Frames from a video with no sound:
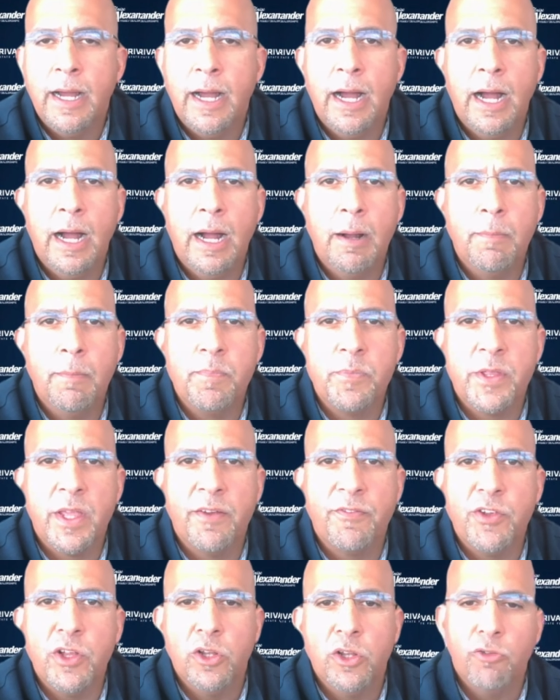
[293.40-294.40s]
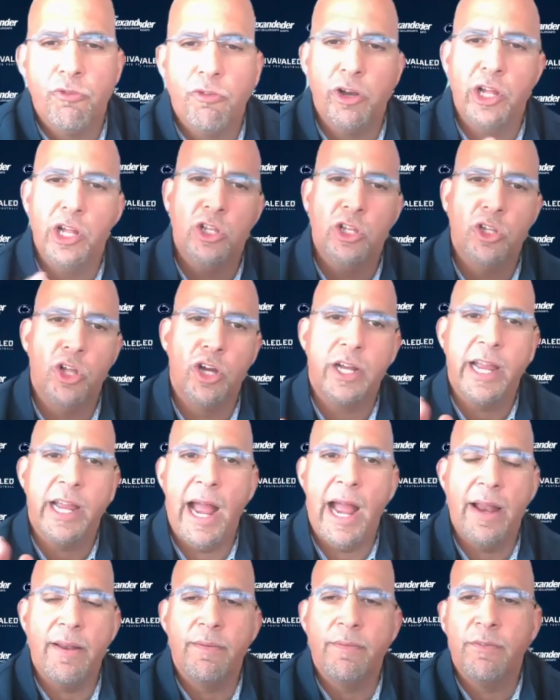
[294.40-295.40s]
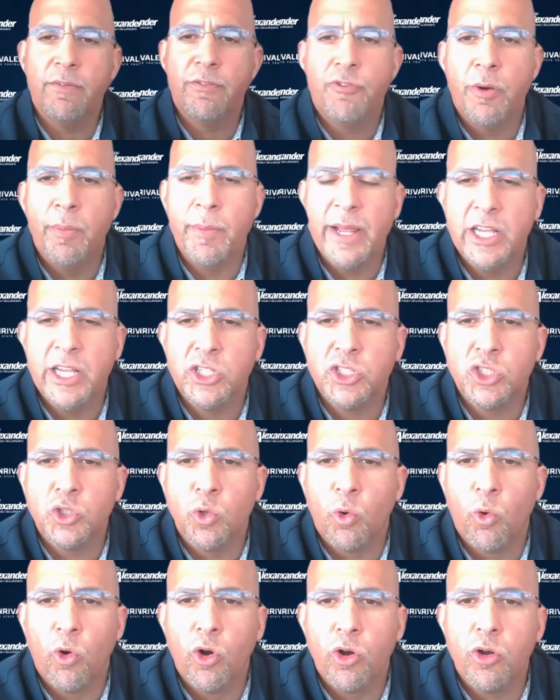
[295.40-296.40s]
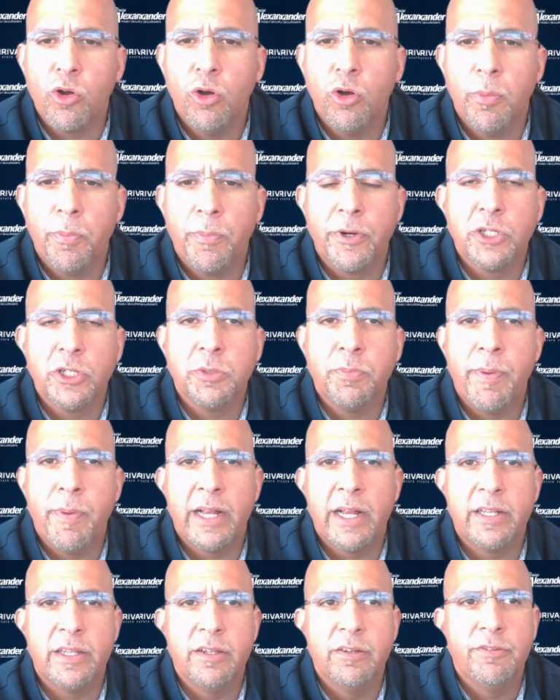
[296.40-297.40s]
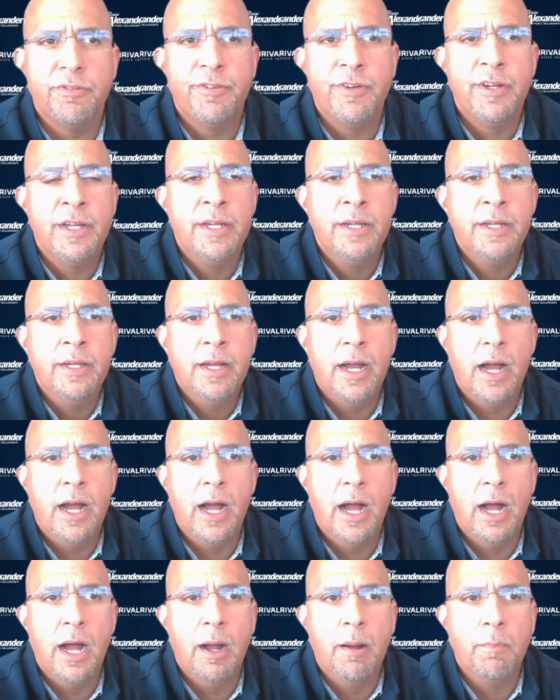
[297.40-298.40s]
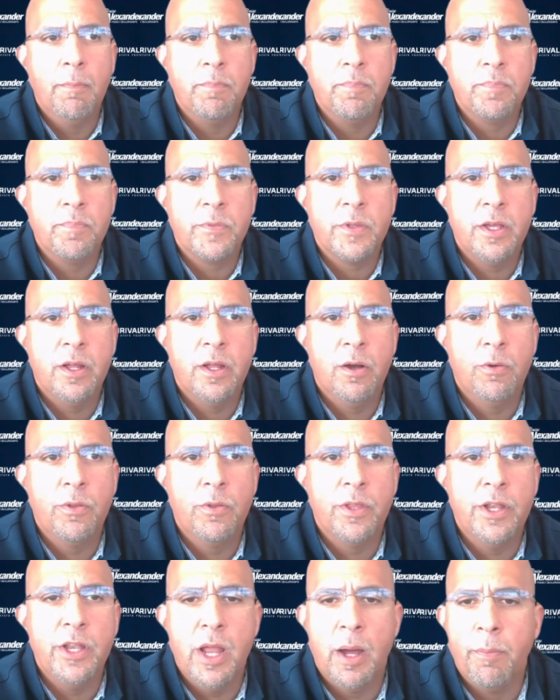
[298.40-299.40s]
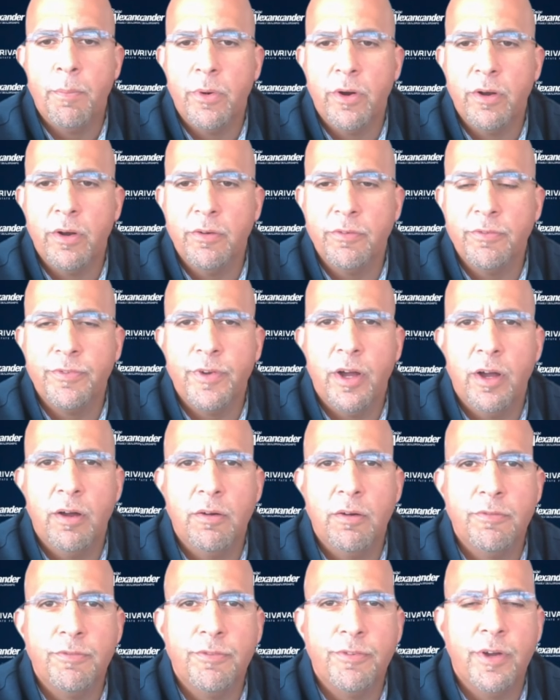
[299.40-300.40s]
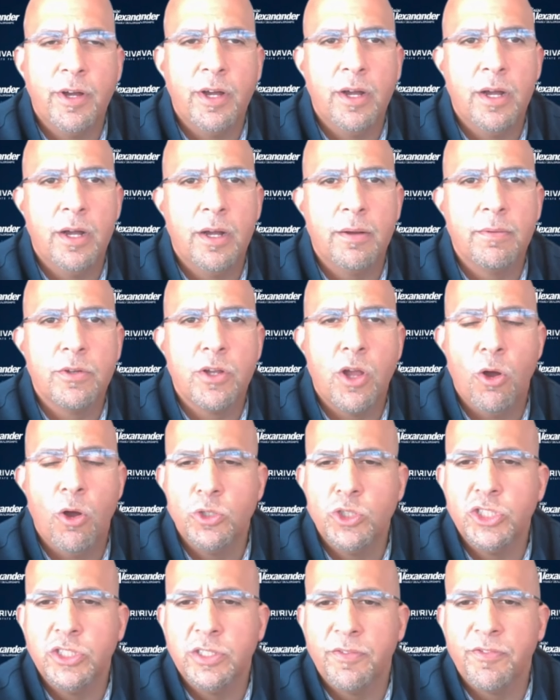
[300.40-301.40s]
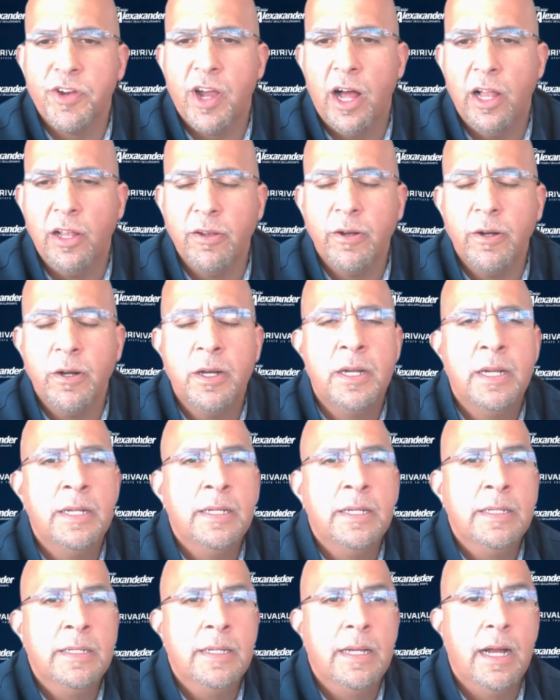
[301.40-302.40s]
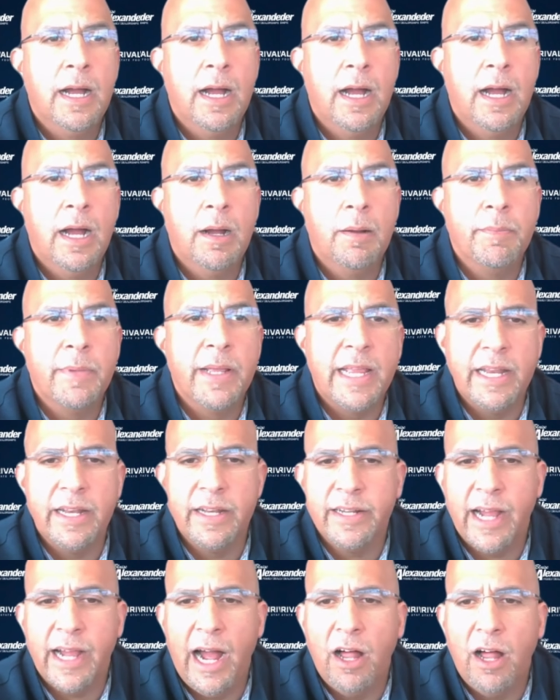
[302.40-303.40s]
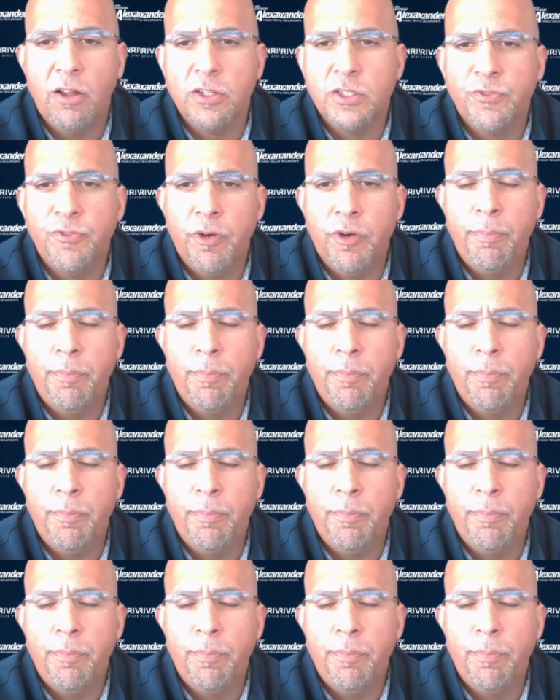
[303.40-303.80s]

If you really look at from a historical perspective, the number of coaches of color in college